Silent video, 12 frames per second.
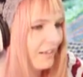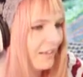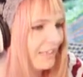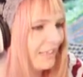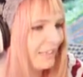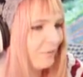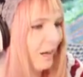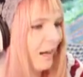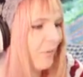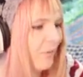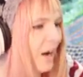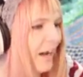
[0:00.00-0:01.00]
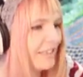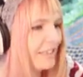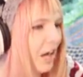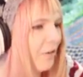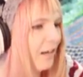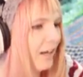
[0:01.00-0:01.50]
This is what is
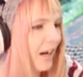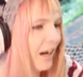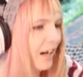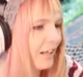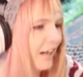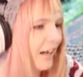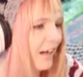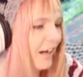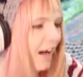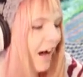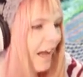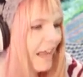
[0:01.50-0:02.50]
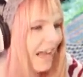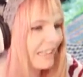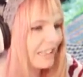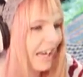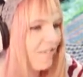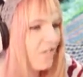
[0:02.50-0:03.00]
going on? I
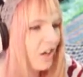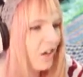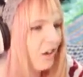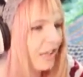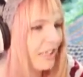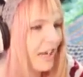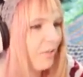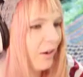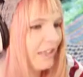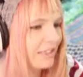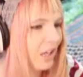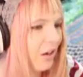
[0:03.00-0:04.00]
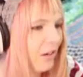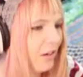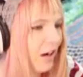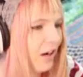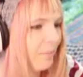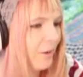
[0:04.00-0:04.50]
actually have no idea what is going on,